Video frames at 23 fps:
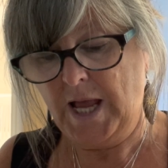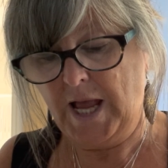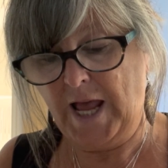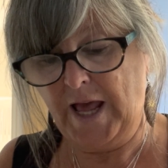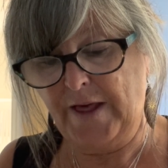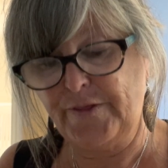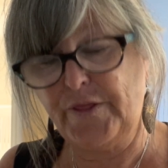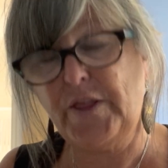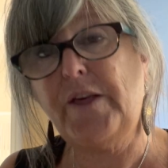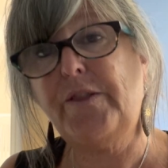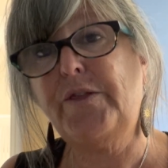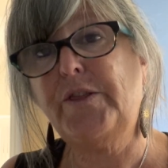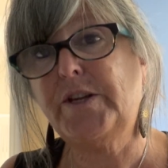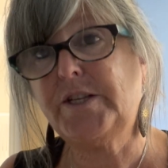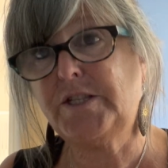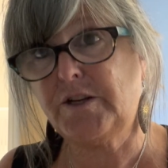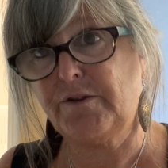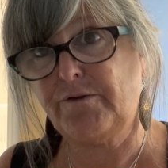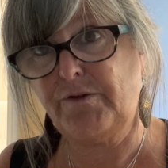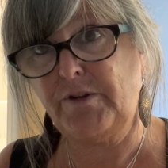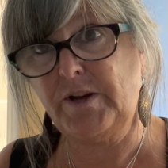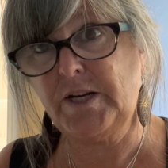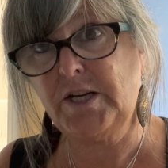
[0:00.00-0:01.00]
and then the
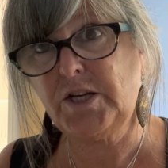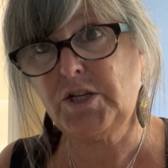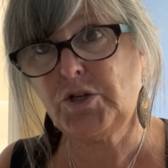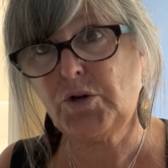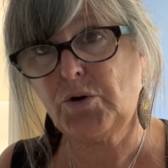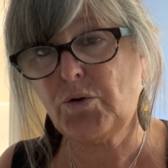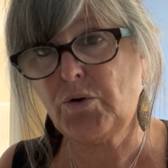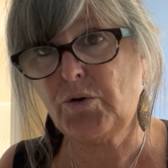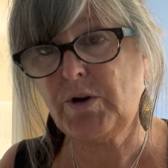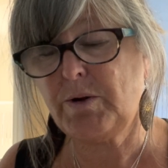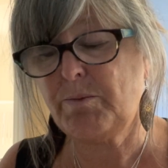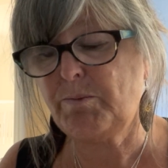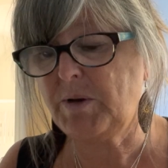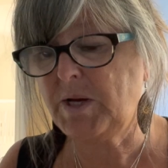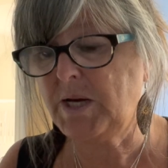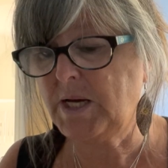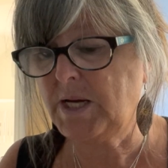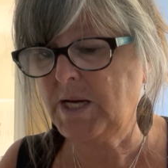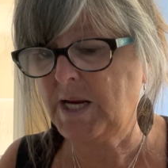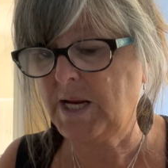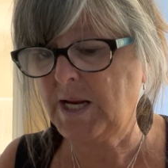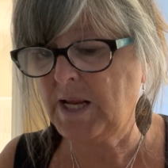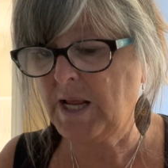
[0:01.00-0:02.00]
divinatory
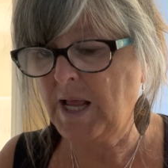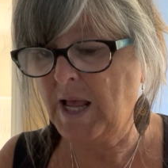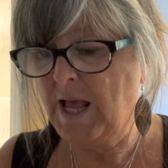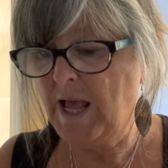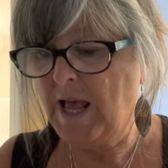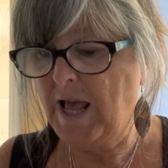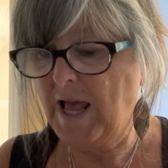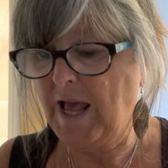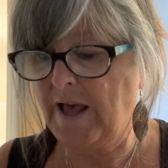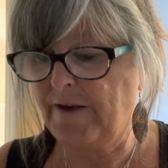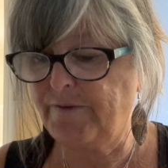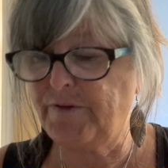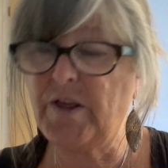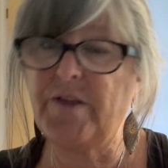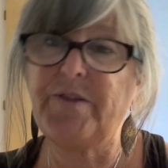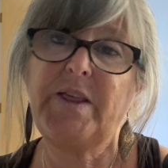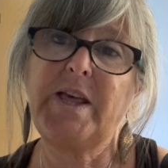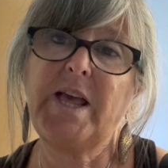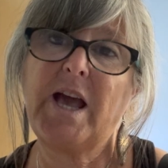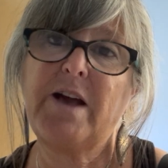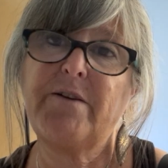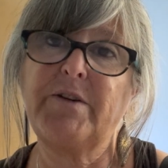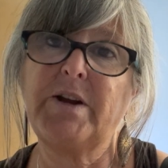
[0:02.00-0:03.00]
meaning, and then
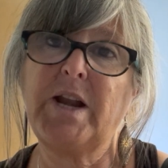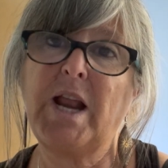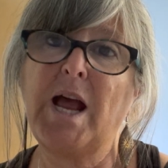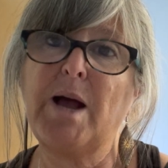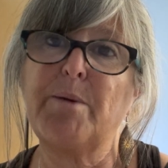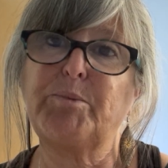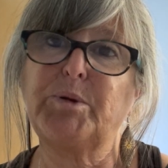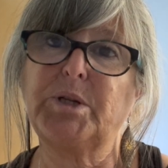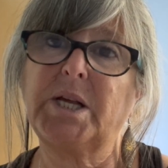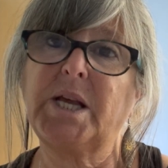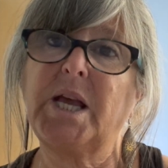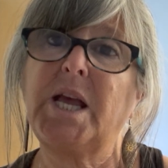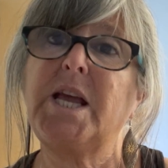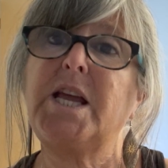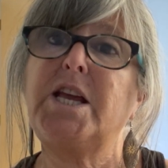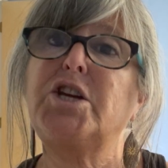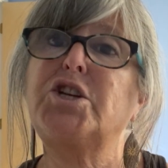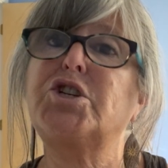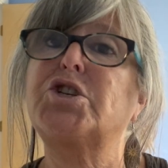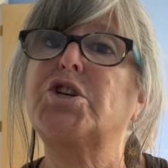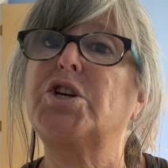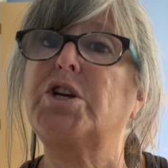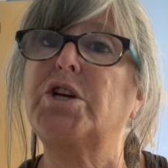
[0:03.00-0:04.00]
they have an
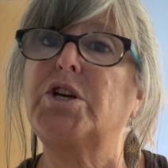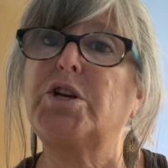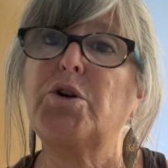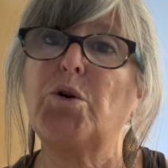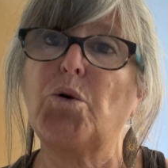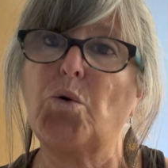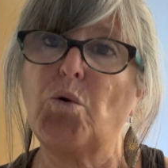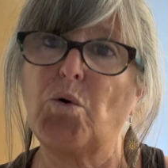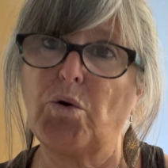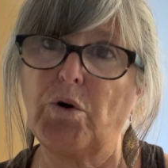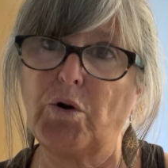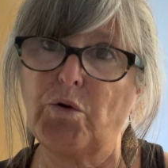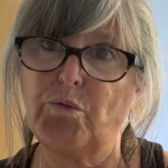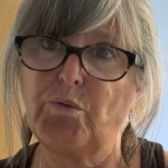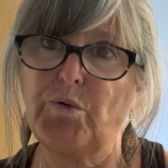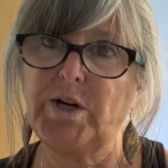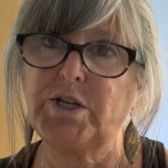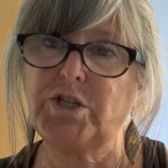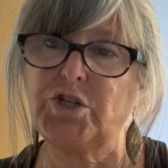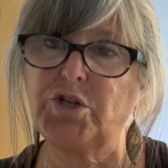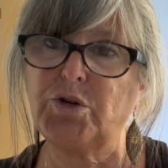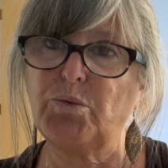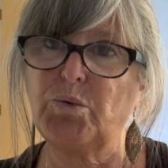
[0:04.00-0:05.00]
application or a
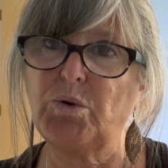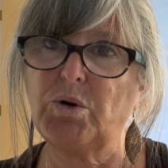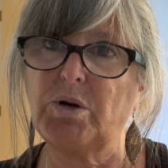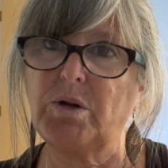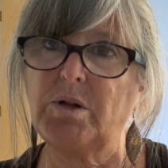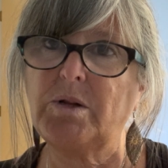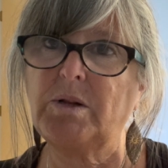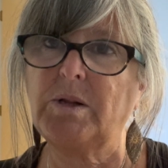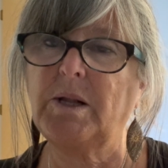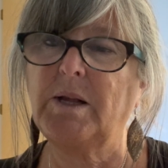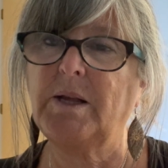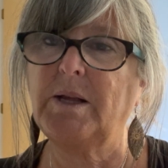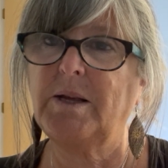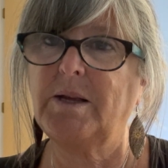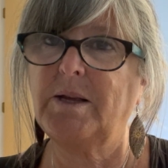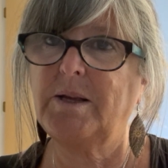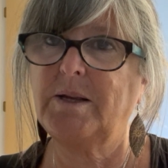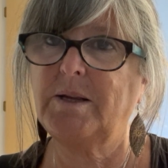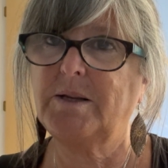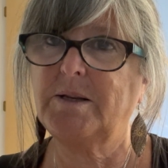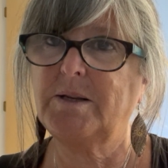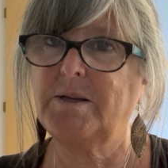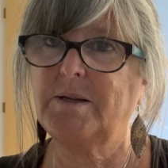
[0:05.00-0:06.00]
ritual.
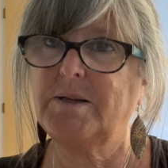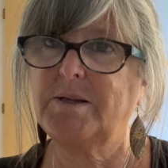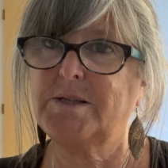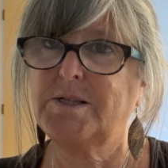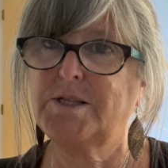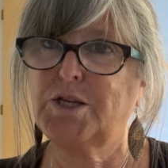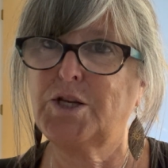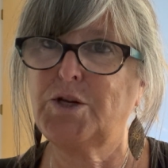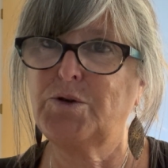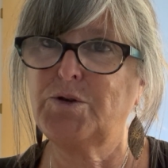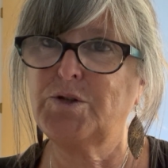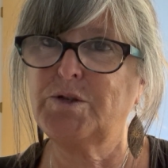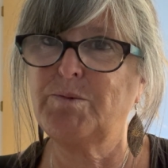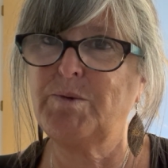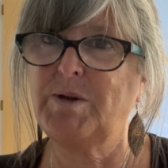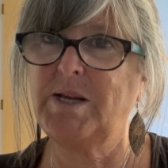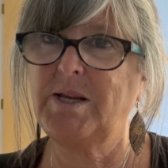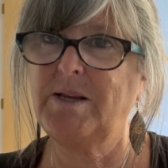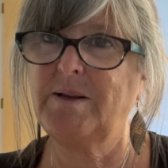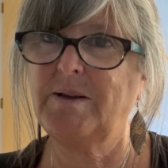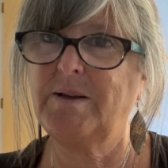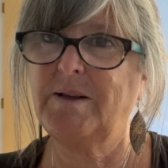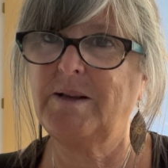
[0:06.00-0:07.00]
Excuse
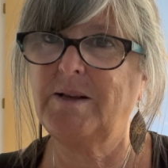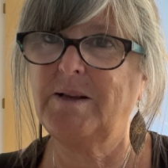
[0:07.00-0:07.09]
me.